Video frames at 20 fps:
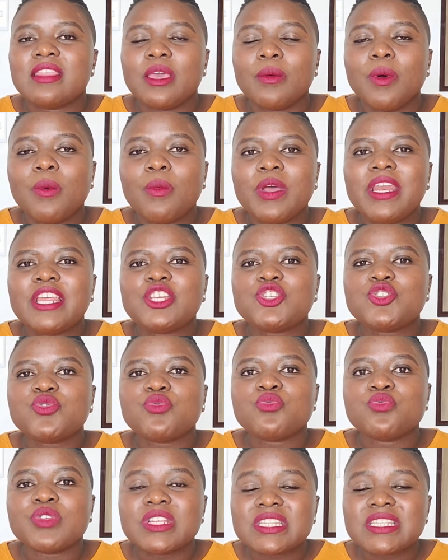They were willing
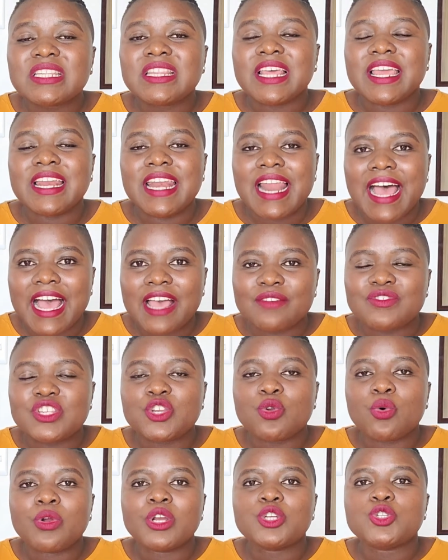to risk their
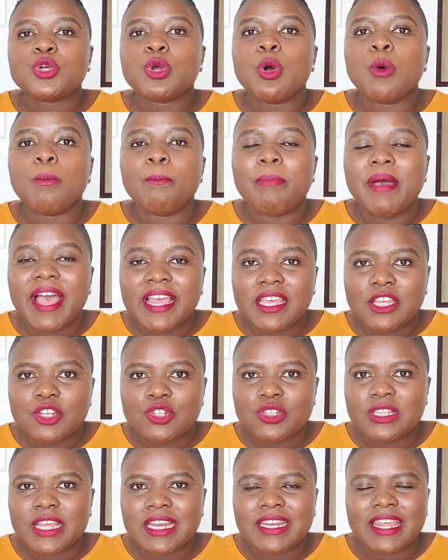lives in order to go back
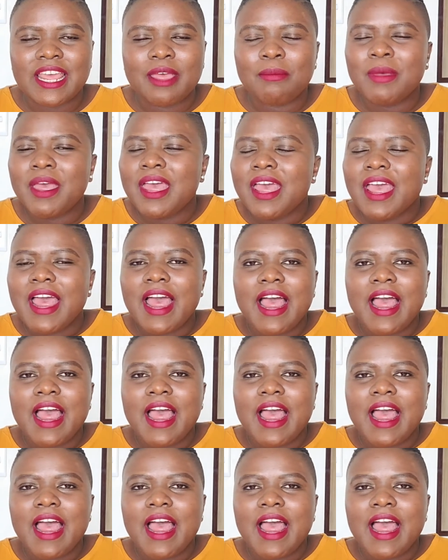into that game,